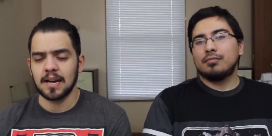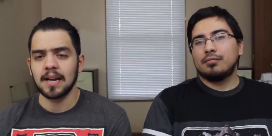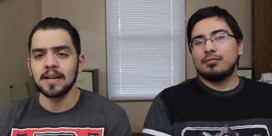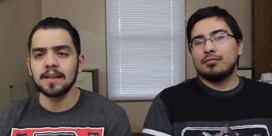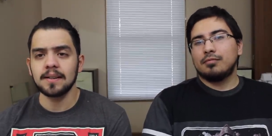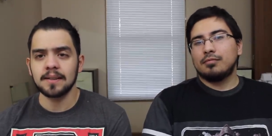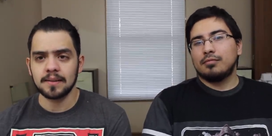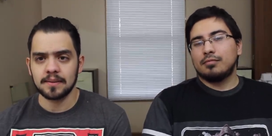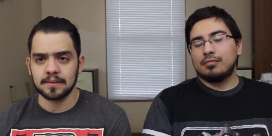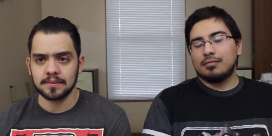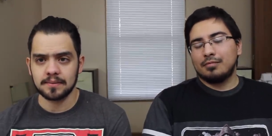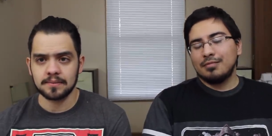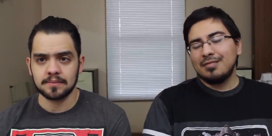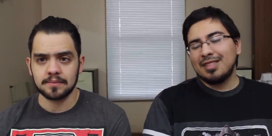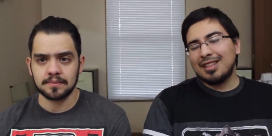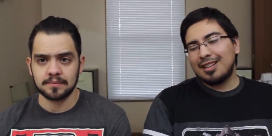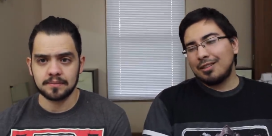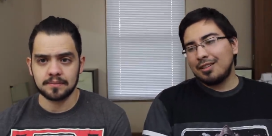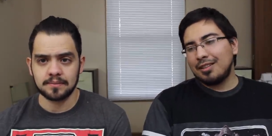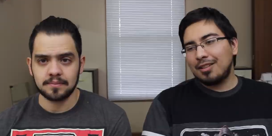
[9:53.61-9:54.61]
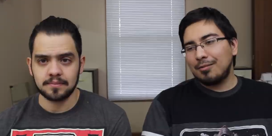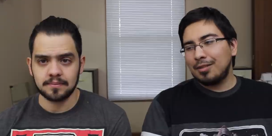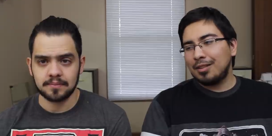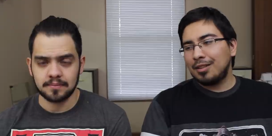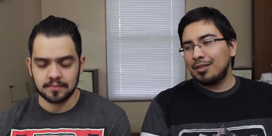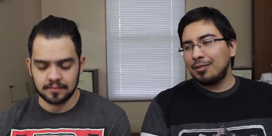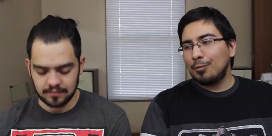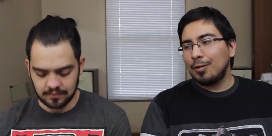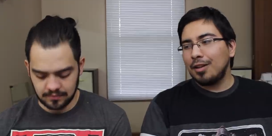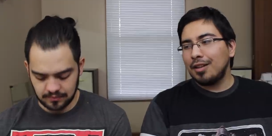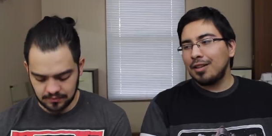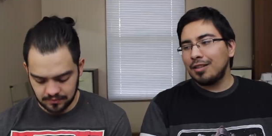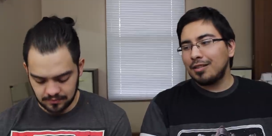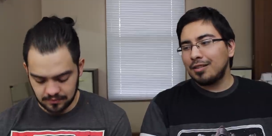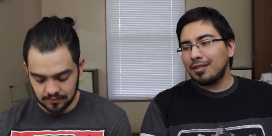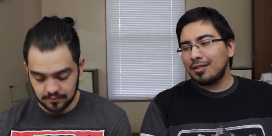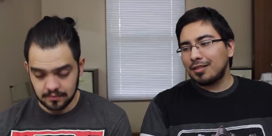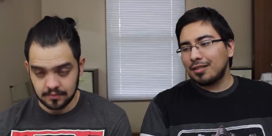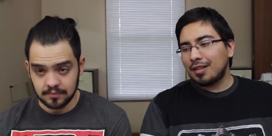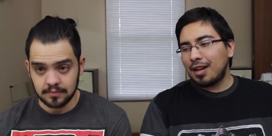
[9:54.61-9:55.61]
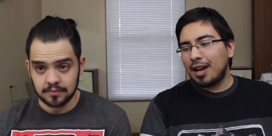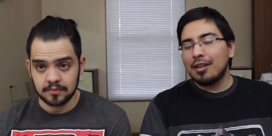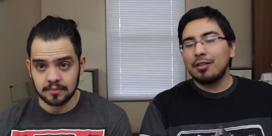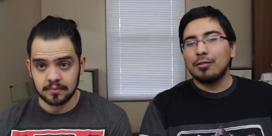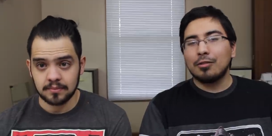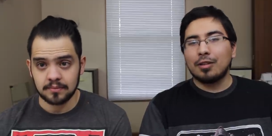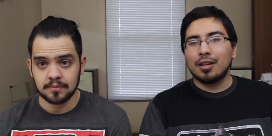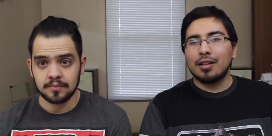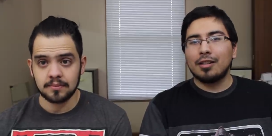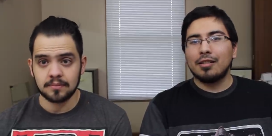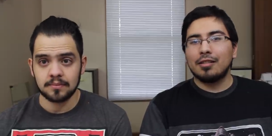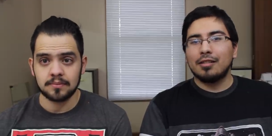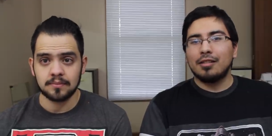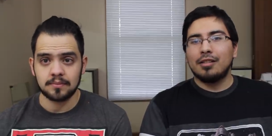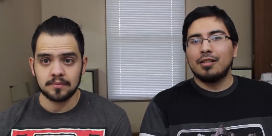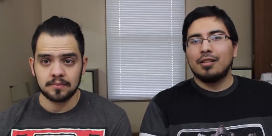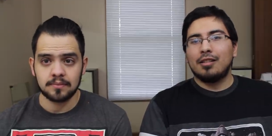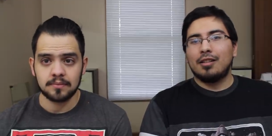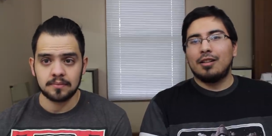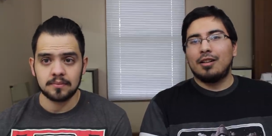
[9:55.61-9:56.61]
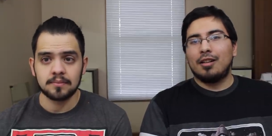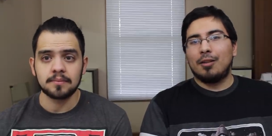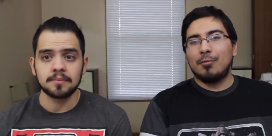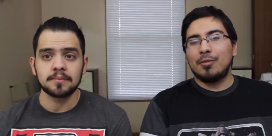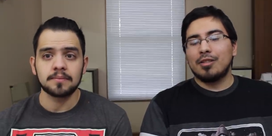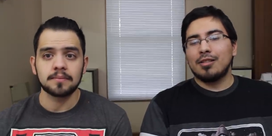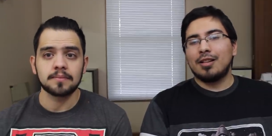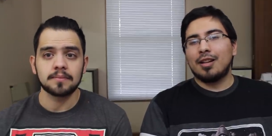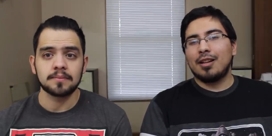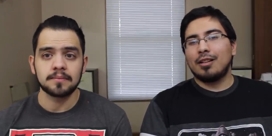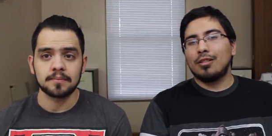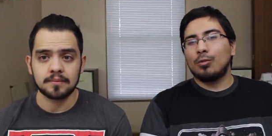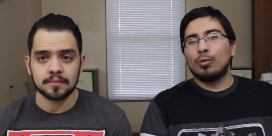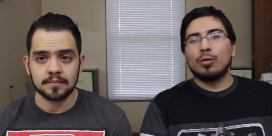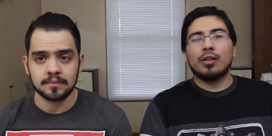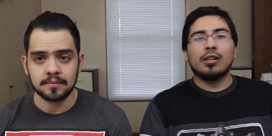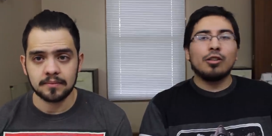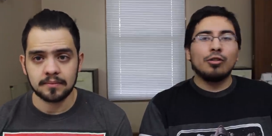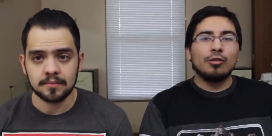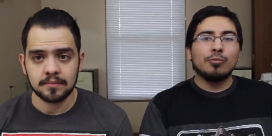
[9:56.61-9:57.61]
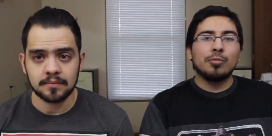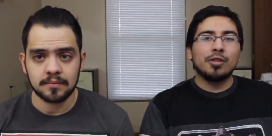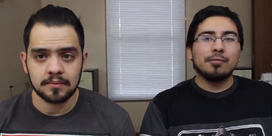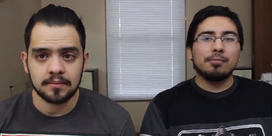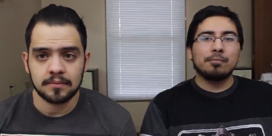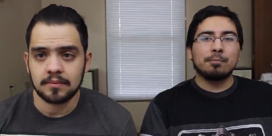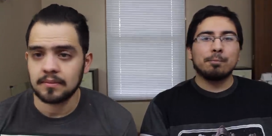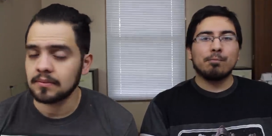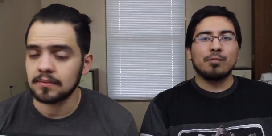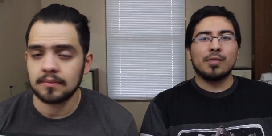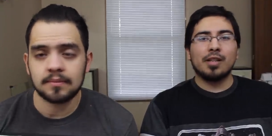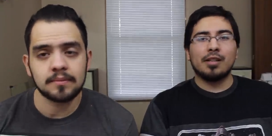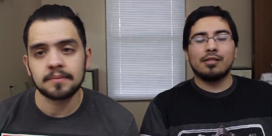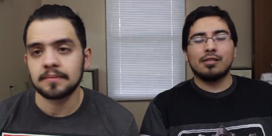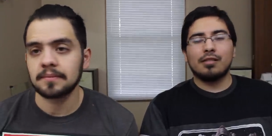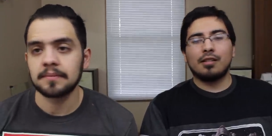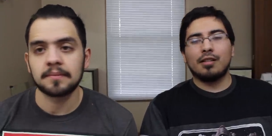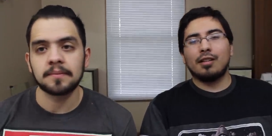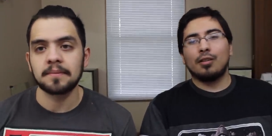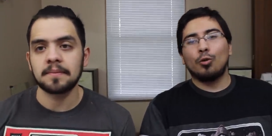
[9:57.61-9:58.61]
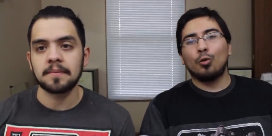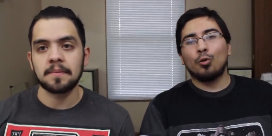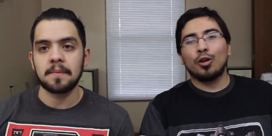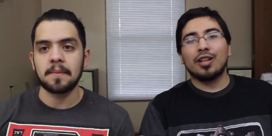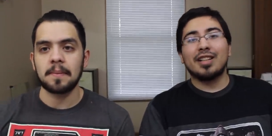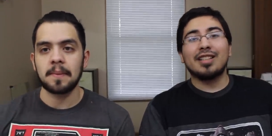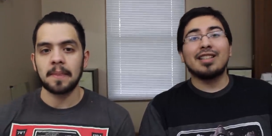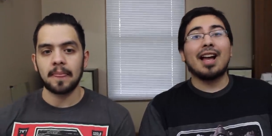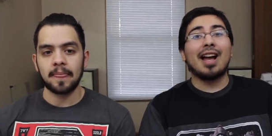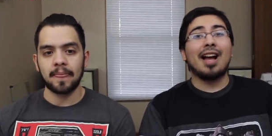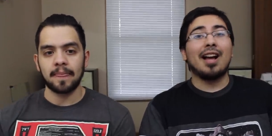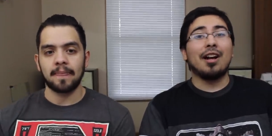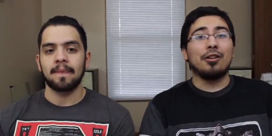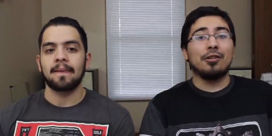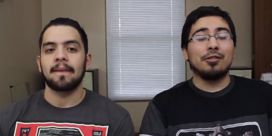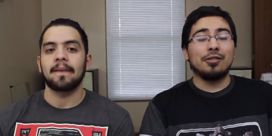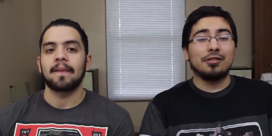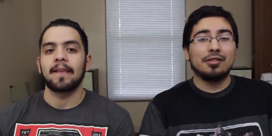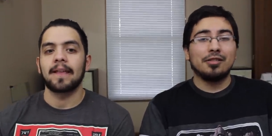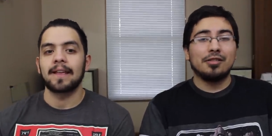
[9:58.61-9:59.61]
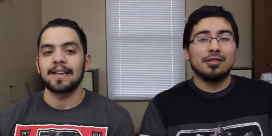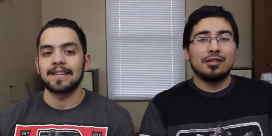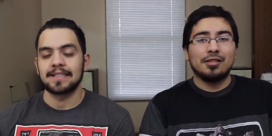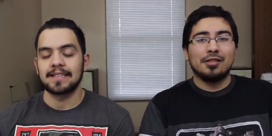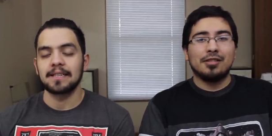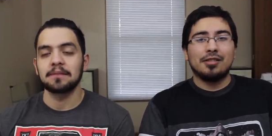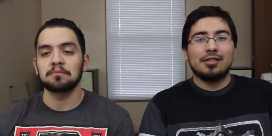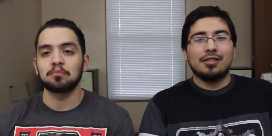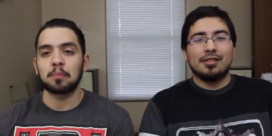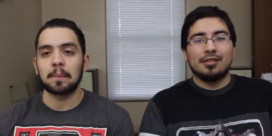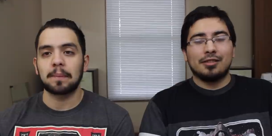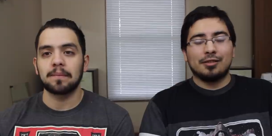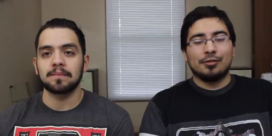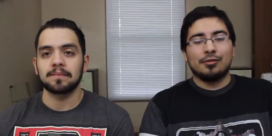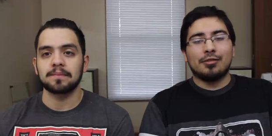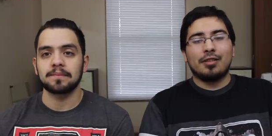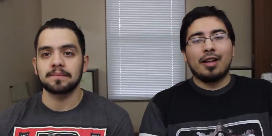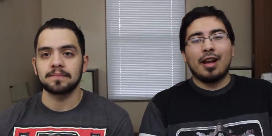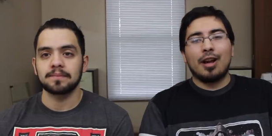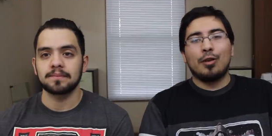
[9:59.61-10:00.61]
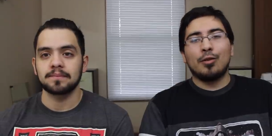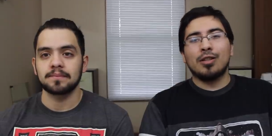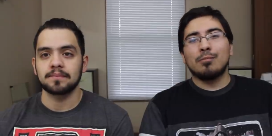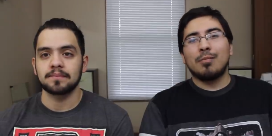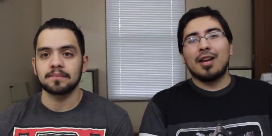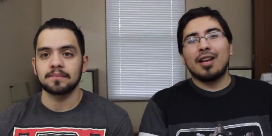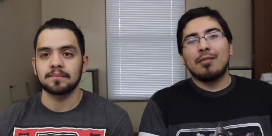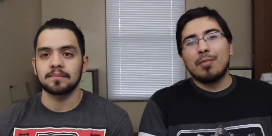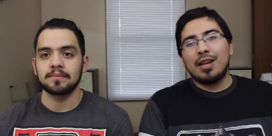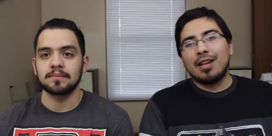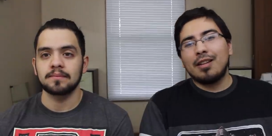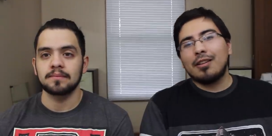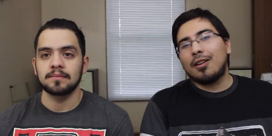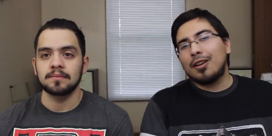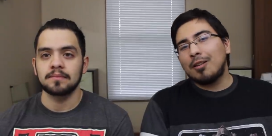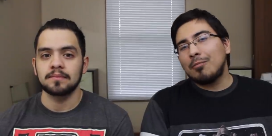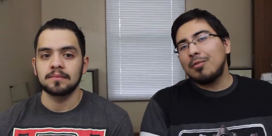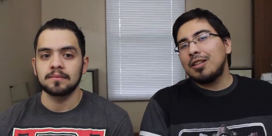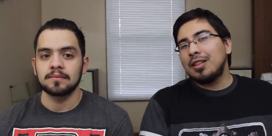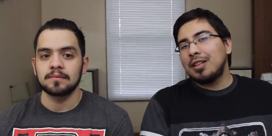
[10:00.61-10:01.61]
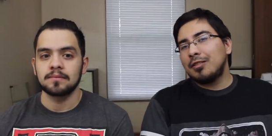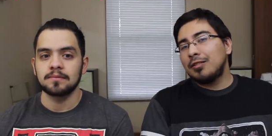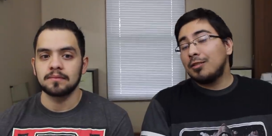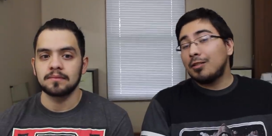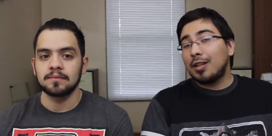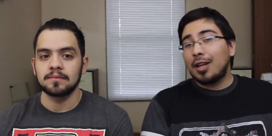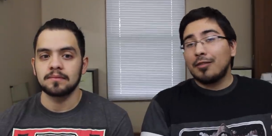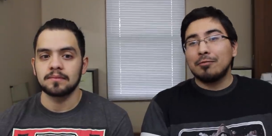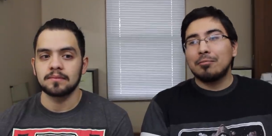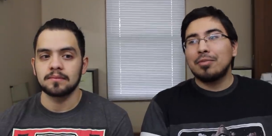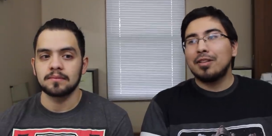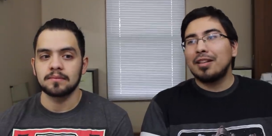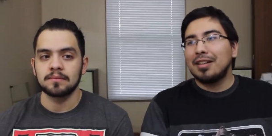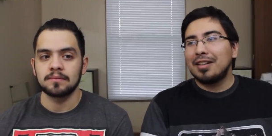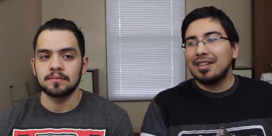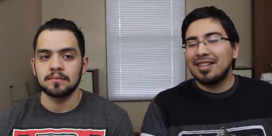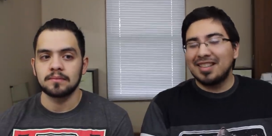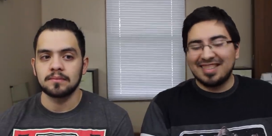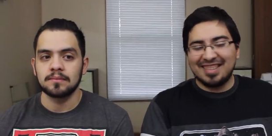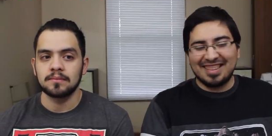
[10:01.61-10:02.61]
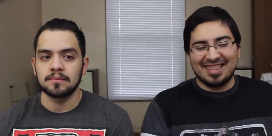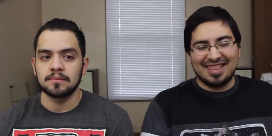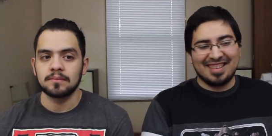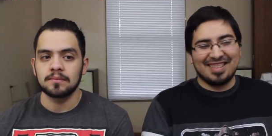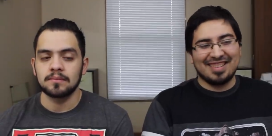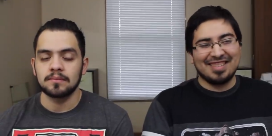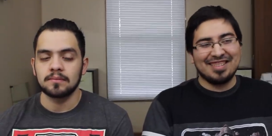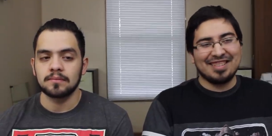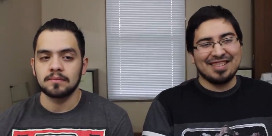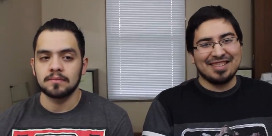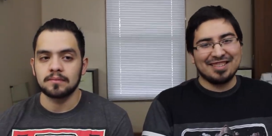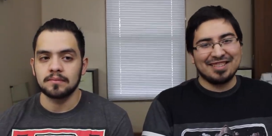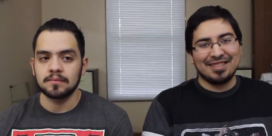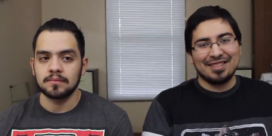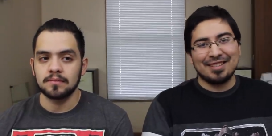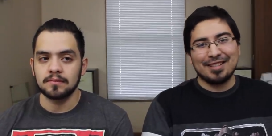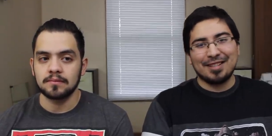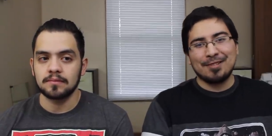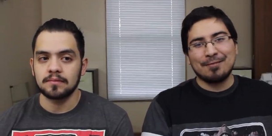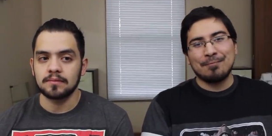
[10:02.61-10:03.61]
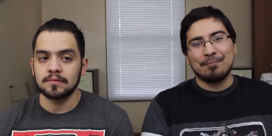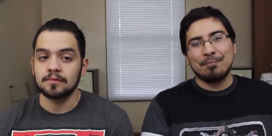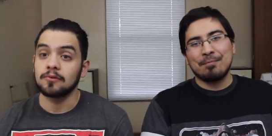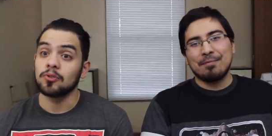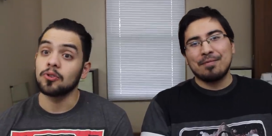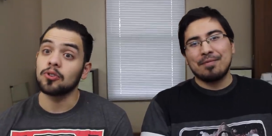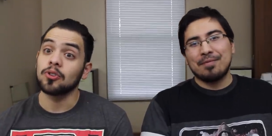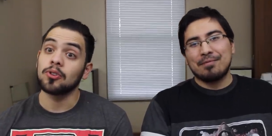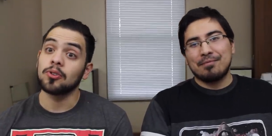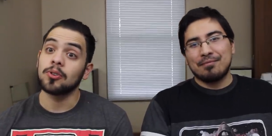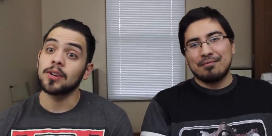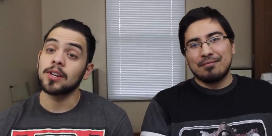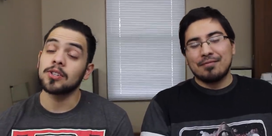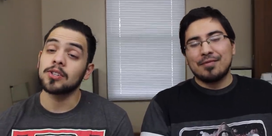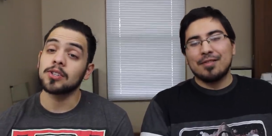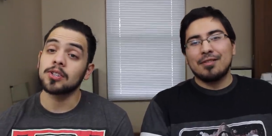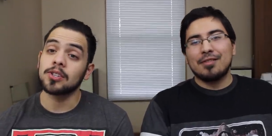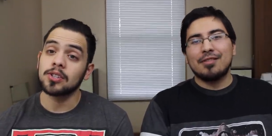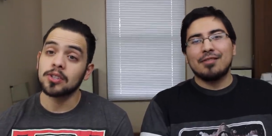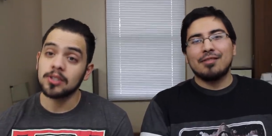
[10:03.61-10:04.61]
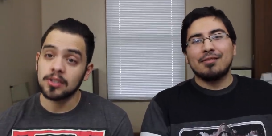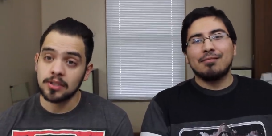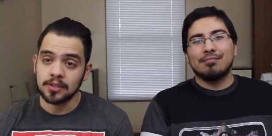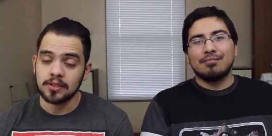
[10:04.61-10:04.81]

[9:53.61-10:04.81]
Speaker 1: Kinda. Yeah, I mean, in a way, you're kinda right. Um, it's not orc human, it's uh, orc Tau. Yep. So Tau is my main army, even though I haven't played it in 8th edition yet. For the greater